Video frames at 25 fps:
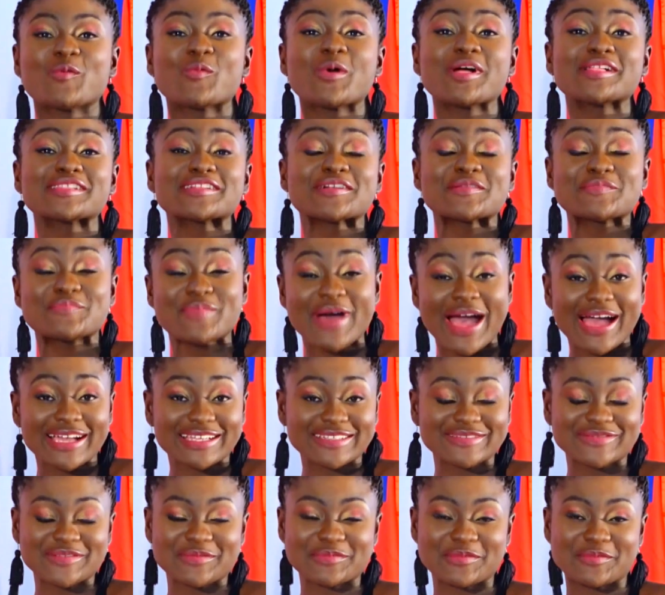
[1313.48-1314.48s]
Welcome
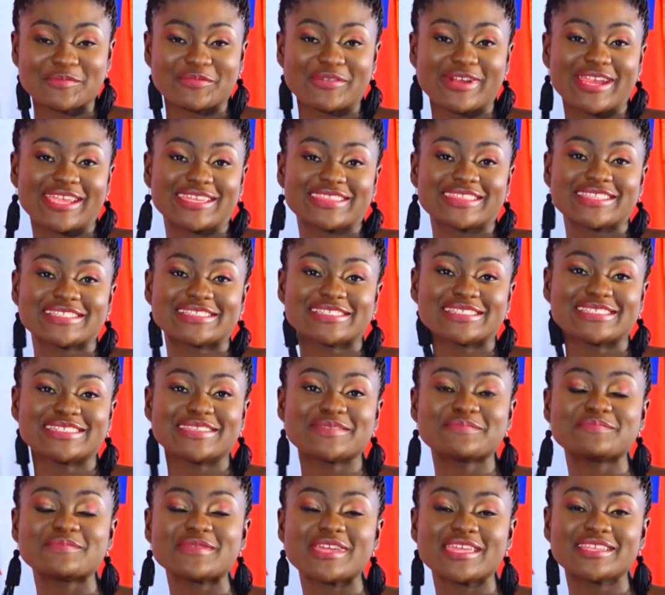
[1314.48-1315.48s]
back from the break. This is
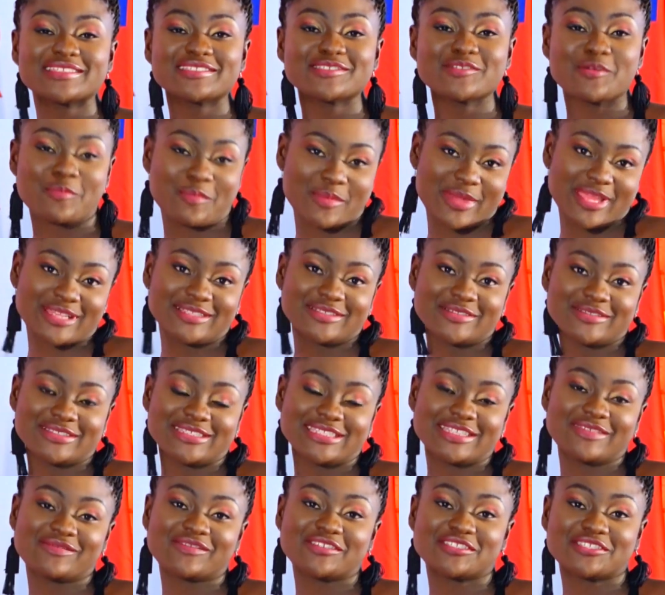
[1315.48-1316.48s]
the Meet Your Mentor
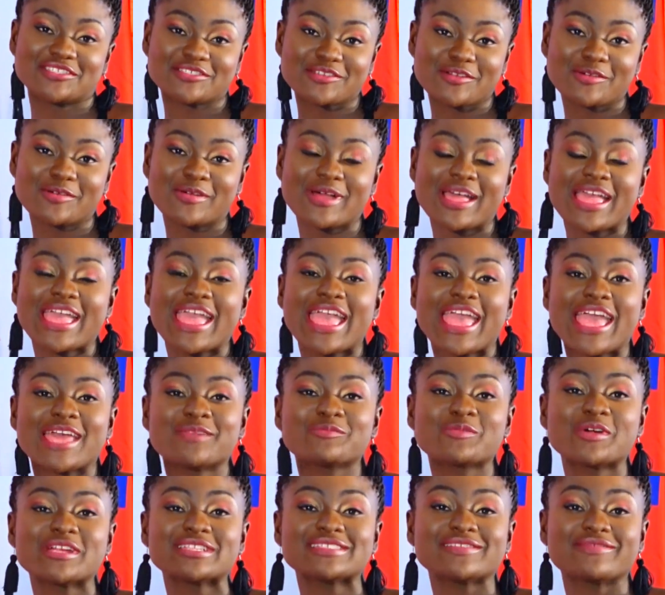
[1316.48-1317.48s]
TV show,
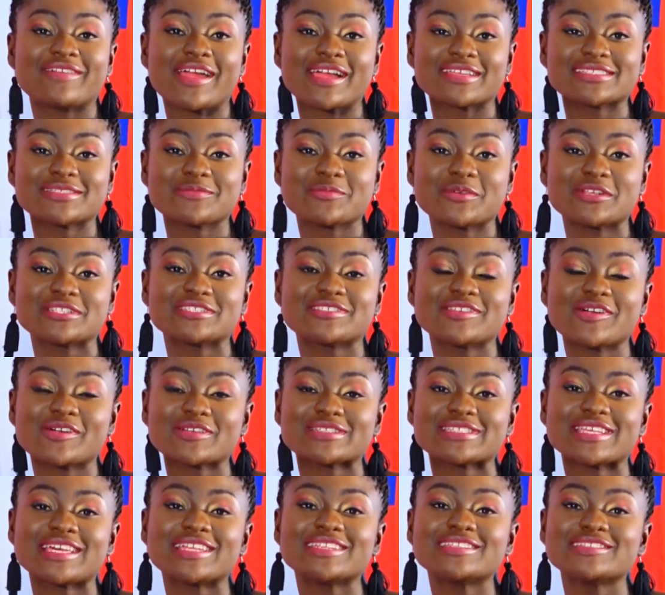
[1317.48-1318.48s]
and we're interacting with
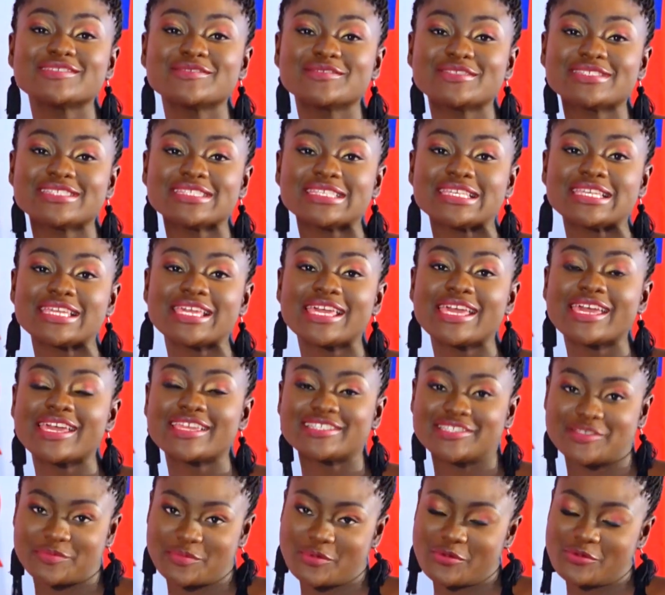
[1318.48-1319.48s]
Dr. Lucy
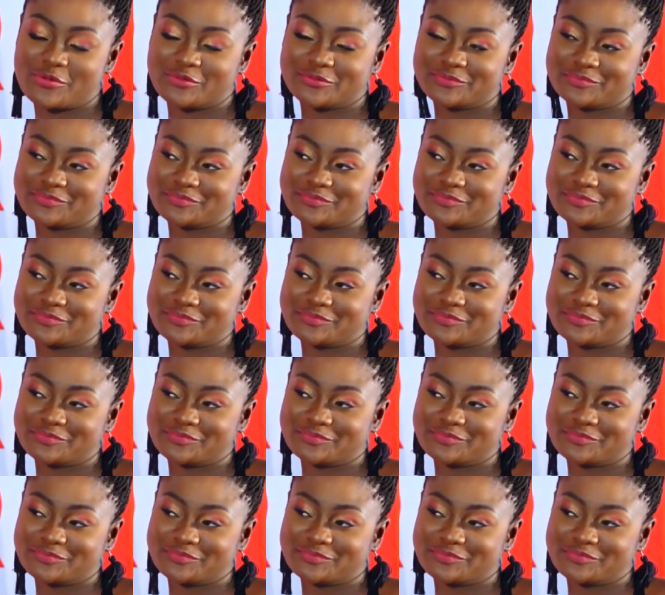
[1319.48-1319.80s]
Agyepong.